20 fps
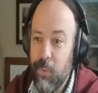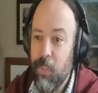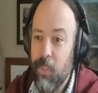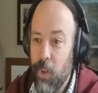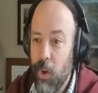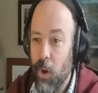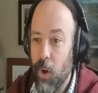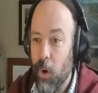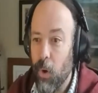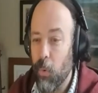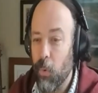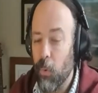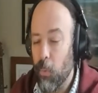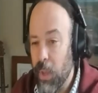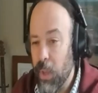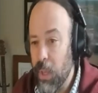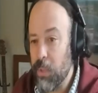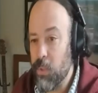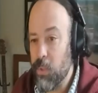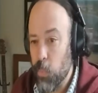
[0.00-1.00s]
though
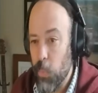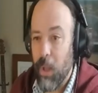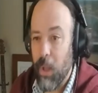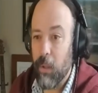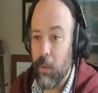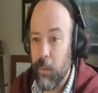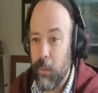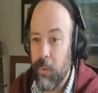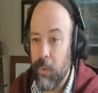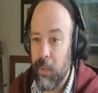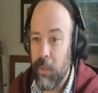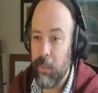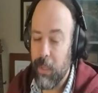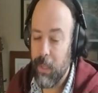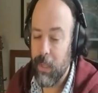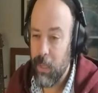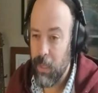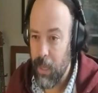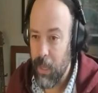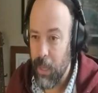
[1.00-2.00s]
he's welcoming, like
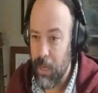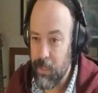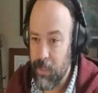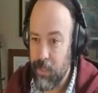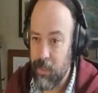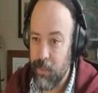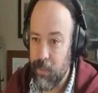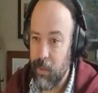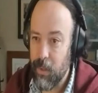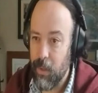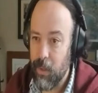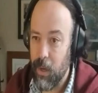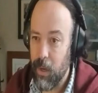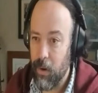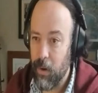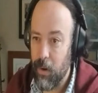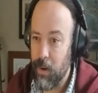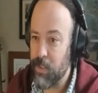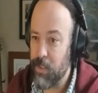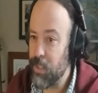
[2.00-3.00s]
he asked
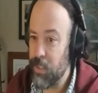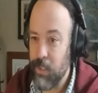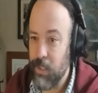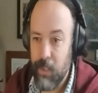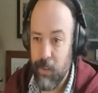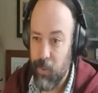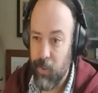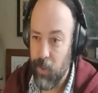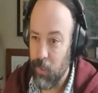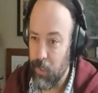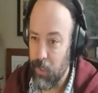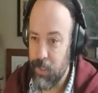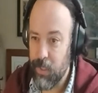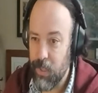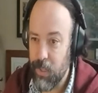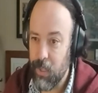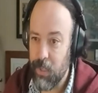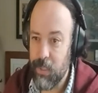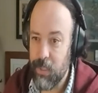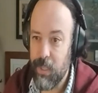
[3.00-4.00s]
Harris, he said, if you're
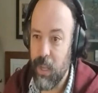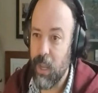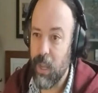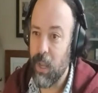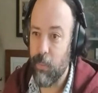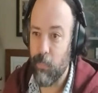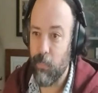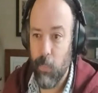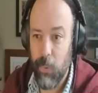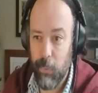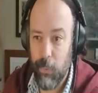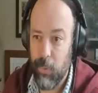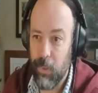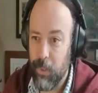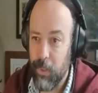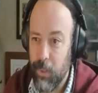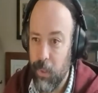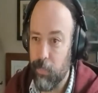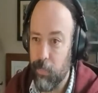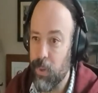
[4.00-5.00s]
listening, Sam, we
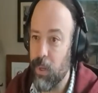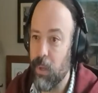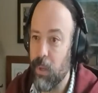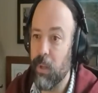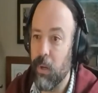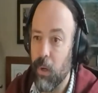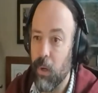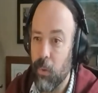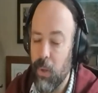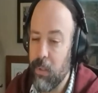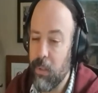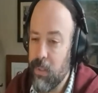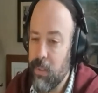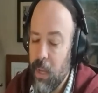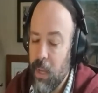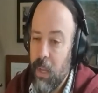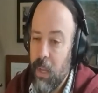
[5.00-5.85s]
really appreciate, you know, it's